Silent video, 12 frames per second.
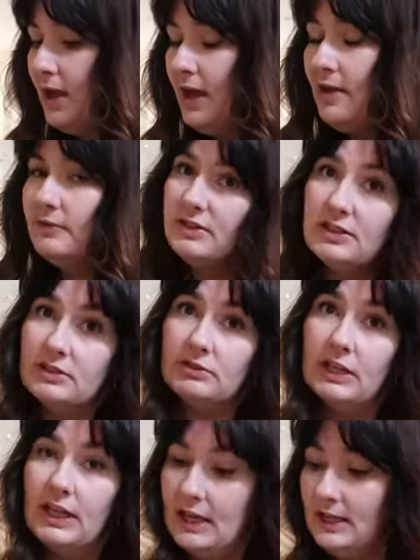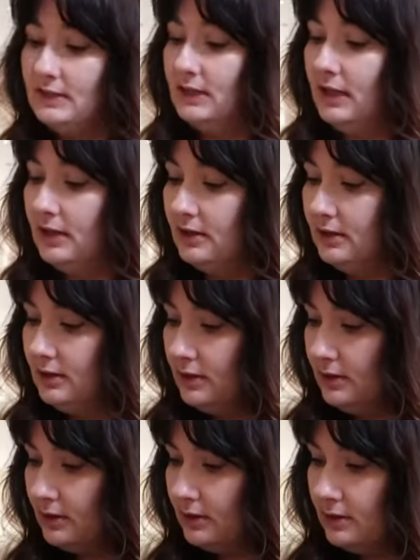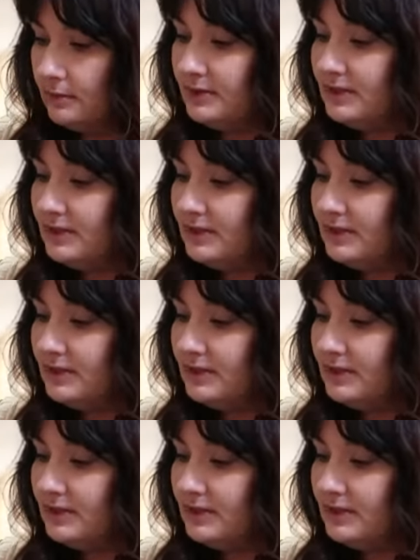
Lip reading: with, this is really easy, the